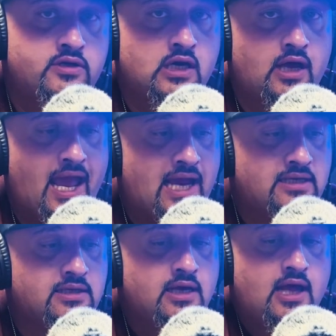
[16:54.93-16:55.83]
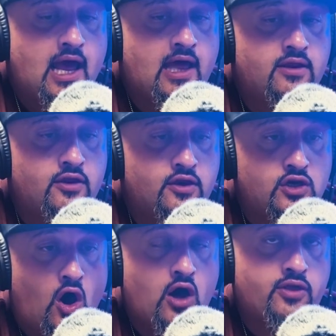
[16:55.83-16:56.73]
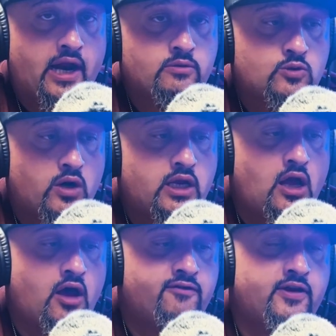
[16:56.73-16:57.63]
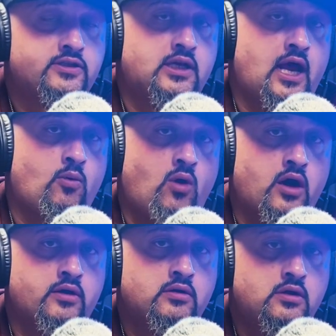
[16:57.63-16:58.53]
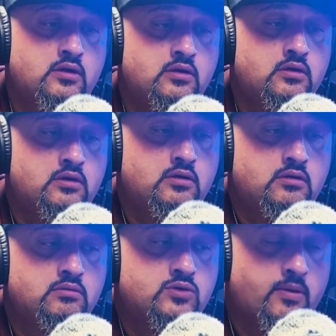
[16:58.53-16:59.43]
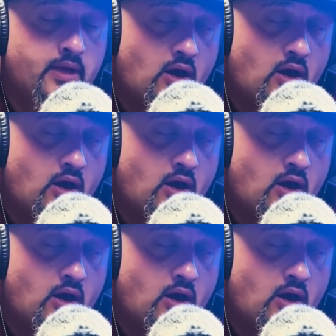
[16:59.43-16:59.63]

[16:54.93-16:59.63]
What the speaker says: to 8, and the dog that I was working on felt it at 1. So I'm like,